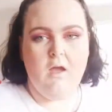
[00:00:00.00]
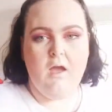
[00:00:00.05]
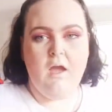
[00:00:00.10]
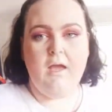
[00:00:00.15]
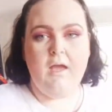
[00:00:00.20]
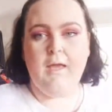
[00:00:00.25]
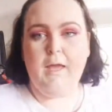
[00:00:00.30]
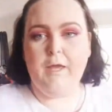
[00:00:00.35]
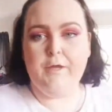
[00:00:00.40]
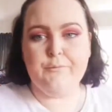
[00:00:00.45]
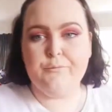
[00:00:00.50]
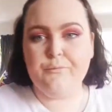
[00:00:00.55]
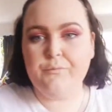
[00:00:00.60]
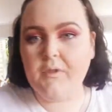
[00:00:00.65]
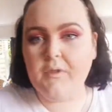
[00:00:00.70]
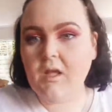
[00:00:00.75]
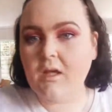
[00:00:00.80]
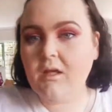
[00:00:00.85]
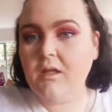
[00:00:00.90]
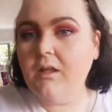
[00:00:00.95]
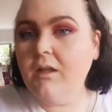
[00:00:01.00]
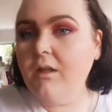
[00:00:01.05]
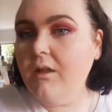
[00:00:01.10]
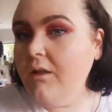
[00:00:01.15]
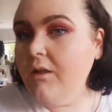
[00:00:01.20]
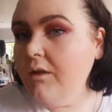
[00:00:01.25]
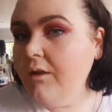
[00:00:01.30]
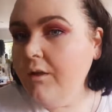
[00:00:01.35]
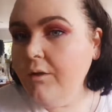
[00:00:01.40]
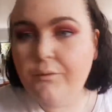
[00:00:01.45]
Okay.
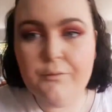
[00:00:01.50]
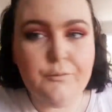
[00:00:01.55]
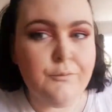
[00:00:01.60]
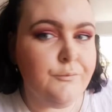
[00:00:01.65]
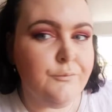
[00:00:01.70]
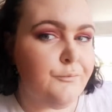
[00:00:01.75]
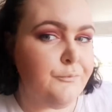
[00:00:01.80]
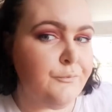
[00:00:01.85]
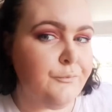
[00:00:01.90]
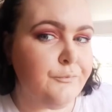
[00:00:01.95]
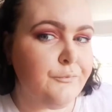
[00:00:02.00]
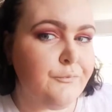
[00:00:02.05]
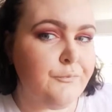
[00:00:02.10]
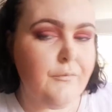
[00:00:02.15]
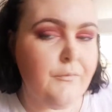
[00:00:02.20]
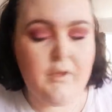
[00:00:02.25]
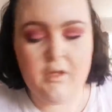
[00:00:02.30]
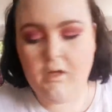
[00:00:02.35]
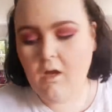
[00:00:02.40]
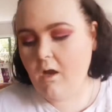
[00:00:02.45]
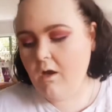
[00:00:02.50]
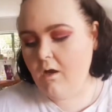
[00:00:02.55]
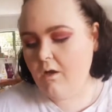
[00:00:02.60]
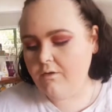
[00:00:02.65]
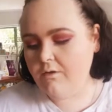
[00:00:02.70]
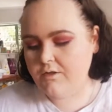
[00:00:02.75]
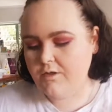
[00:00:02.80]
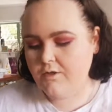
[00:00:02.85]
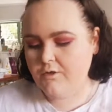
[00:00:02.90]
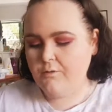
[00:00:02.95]
You. I'll
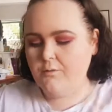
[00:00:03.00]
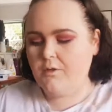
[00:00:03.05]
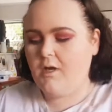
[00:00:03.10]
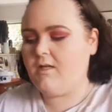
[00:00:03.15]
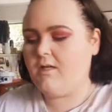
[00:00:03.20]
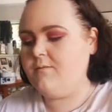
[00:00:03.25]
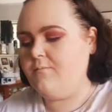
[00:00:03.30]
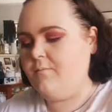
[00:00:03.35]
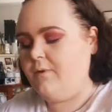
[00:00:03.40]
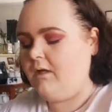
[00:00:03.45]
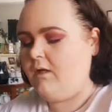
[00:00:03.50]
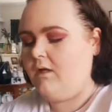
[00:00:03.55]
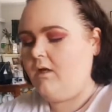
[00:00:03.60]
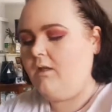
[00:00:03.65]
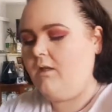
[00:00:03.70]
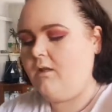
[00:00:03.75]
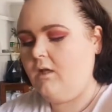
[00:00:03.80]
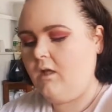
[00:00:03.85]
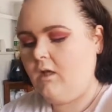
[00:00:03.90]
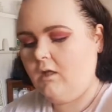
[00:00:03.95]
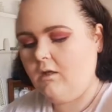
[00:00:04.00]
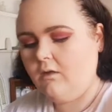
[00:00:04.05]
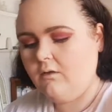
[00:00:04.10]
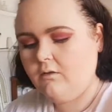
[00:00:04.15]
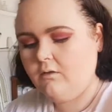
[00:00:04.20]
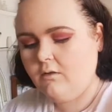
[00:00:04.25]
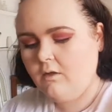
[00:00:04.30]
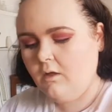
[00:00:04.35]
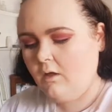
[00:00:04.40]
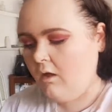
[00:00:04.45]
show you guys better at the end.
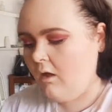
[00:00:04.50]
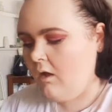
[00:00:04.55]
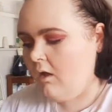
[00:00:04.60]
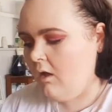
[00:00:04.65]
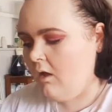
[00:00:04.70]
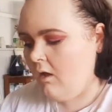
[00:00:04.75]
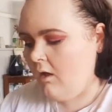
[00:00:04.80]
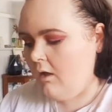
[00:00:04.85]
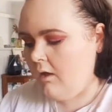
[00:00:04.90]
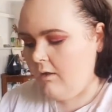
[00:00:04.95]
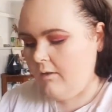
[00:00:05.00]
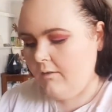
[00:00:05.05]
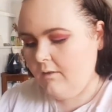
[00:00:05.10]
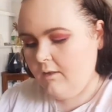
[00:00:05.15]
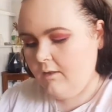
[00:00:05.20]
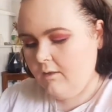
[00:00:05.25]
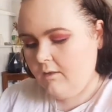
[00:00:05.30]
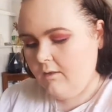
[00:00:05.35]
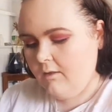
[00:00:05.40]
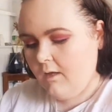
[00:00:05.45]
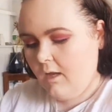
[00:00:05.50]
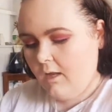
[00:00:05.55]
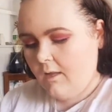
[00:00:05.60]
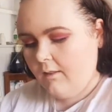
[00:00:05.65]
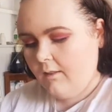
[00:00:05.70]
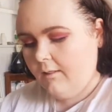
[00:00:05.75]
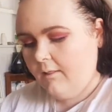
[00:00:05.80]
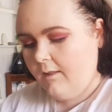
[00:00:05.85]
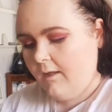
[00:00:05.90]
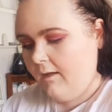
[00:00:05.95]
And then
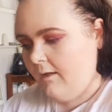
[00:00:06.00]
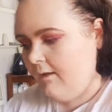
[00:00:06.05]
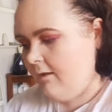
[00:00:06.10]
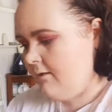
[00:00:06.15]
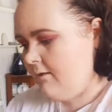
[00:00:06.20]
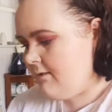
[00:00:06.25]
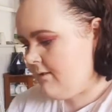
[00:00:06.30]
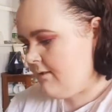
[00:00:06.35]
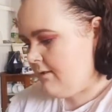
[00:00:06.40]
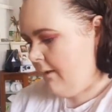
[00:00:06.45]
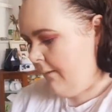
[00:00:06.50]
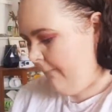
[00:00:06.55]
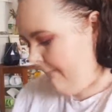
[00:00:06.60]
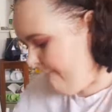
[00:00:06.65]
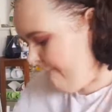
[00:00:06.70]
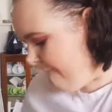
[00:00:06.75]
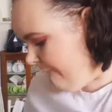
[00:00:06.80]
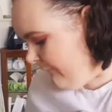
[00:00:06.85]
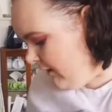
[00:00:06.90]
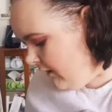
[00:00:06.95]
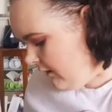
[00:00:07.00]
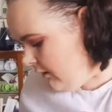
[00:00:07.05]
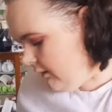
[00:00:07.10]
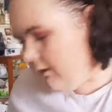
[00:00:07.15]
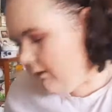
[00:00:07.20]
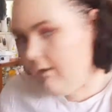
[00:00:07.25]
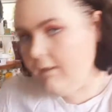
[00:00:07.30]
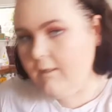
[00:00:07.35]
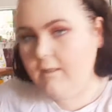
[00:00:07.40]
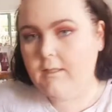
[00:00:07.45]
last but
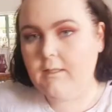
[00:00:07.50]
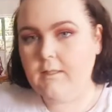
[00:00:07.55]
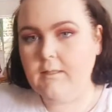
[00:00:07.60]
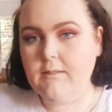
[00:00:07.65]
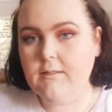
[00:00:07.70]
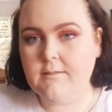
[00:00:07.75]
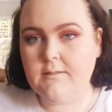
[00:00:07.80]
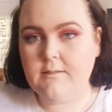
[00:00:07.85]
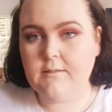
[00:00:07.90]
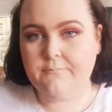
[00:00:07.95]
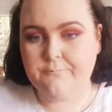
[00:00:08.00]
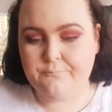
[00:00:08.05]
not least,